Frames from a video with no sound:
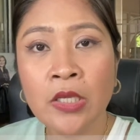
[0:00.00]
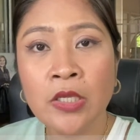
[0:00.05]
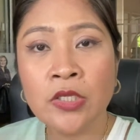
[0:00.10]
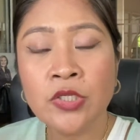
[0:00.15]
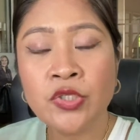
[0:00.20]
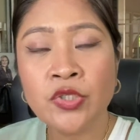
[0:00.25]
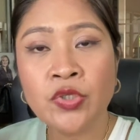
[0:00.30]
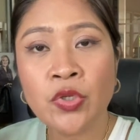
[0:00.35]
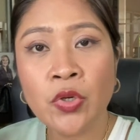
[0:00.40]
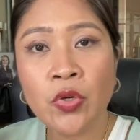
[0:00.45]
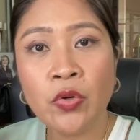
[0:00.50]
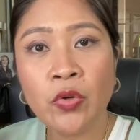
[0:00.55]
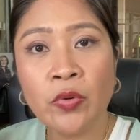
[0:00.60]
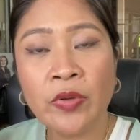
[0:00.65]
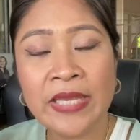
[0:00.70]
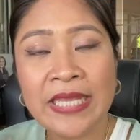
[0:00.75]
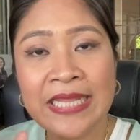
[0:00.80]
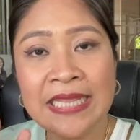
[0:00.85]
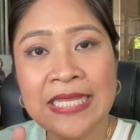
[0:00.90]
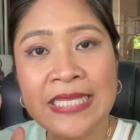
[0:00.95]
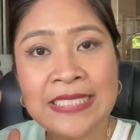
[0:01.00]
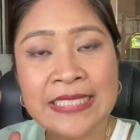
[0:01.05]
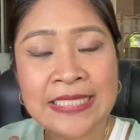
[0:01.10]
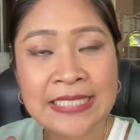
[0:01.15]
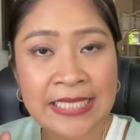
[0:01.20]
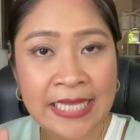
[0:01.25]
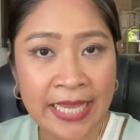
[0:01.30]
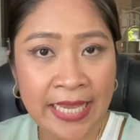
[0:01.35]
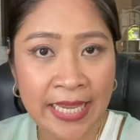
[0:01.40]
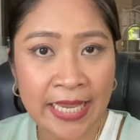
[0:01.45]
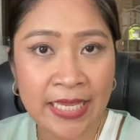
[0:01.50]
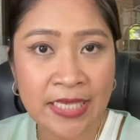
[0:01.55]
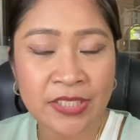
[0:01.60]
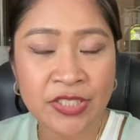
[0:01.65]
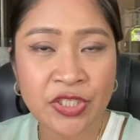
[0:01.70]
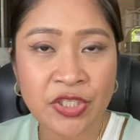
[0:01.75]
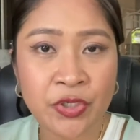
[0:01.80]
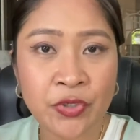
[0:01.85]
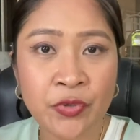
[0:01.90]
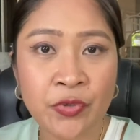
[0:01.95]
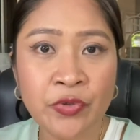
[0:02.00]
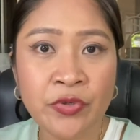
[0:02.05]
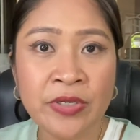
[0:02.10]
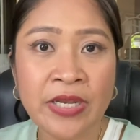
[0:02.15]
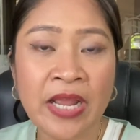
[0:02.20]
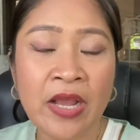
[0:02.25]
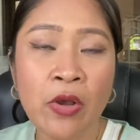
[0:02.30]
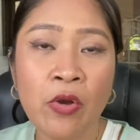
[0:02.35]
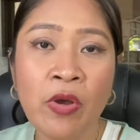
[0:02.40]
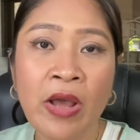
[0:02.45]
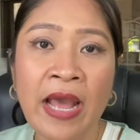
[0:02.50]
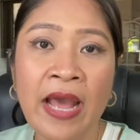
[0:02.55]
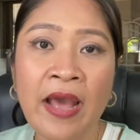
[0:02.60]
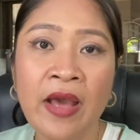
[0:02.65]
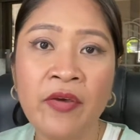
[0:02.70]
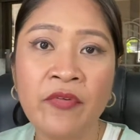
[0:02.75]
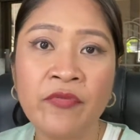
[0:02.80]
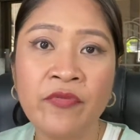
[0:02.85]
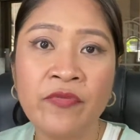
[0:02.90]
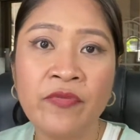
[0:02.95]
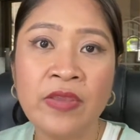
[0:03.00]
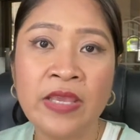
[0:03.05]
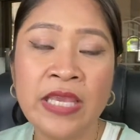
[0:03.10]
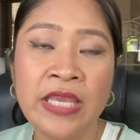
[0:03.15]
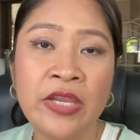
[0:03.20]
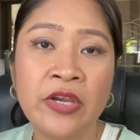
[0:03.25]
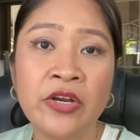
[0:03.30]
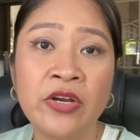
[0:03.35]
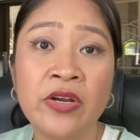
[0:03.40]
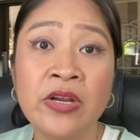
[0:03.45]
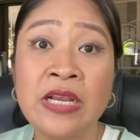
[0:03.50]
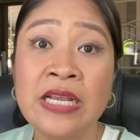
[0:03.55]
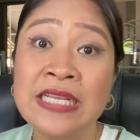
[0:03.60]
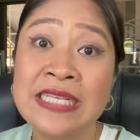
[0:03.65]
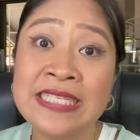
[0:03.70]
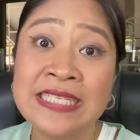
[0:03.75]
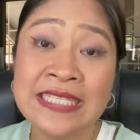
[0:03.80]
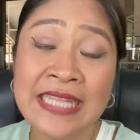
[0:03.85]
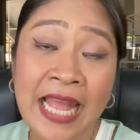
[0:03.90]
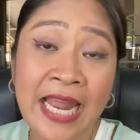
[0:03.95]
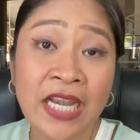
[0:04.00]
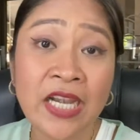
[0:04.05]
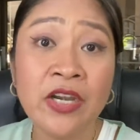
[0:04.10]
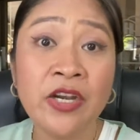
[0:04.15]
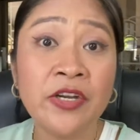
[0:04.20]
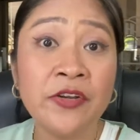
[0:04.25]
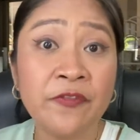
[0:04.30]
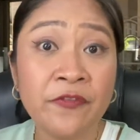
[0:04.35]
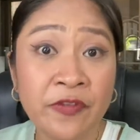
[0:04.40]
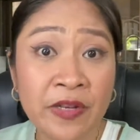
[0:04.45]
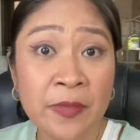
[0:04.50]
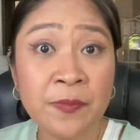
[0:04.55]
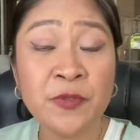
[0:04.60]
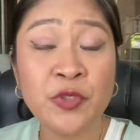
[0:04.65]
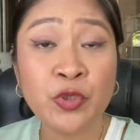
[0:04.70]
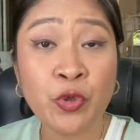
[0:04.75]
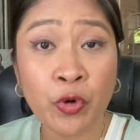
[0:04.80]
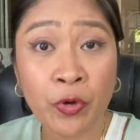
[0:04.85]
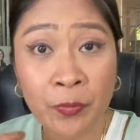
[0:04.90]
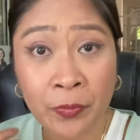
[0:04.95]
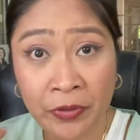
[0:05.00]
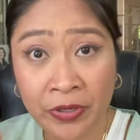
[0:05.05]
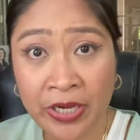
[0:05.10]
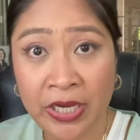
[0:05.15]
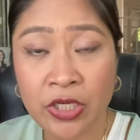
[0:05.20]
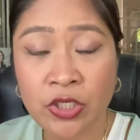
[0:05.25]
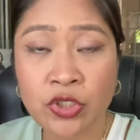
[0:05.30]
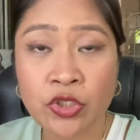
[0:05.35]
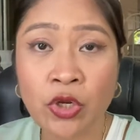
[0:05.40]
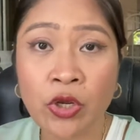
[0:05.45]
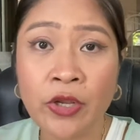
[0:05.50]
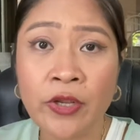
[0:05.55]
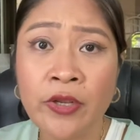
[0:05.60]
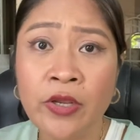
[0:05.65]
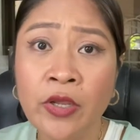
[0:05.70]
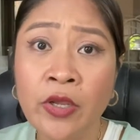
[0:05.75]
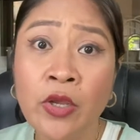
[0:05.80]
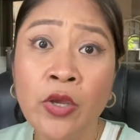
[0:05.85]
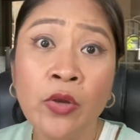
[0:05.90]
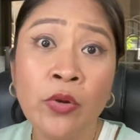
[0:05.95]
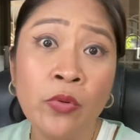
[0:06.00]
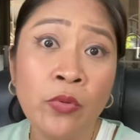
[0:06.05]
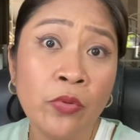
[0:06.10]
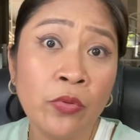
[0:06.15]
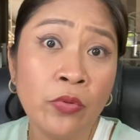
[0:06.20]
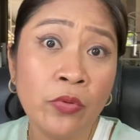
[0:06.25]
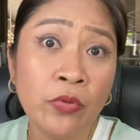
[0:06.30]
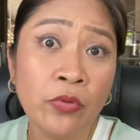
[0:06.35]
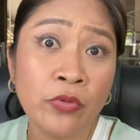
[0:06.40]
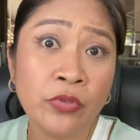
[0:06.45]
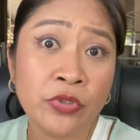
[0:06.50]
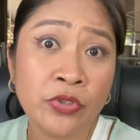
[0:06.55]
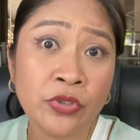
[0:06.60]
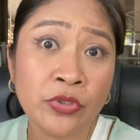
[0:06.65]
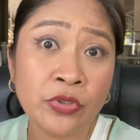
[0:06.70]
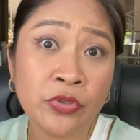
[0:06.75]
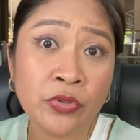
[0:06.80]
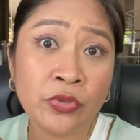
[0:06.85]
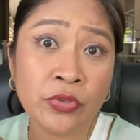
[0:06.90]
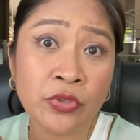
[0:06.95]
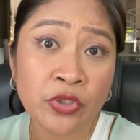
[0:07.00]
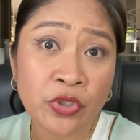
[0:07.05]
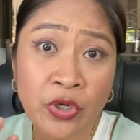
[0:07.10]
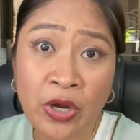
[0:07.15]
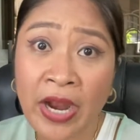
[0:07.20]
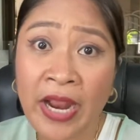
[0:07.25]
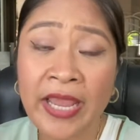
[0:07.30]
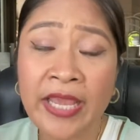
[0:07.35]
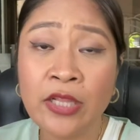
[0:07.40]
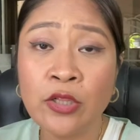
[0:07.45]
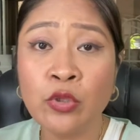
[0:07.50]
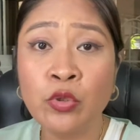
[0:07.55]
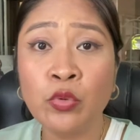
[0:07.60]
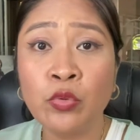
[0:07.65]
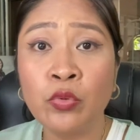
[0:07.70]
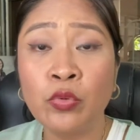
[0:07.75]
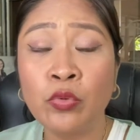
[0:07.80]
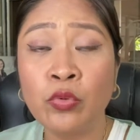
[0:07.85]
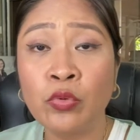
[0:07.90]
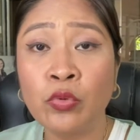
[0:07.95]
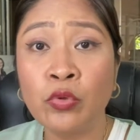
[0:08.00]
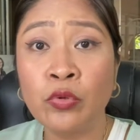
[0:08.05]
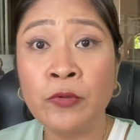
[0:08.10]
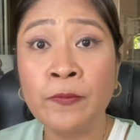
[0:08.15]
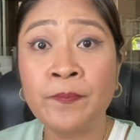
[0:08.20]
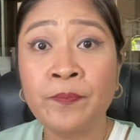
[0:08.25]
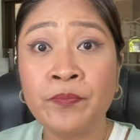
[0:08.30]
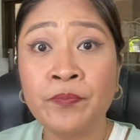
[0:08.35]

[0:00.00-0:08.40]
So in this case, you now have here Standard Philips Corporation who tried to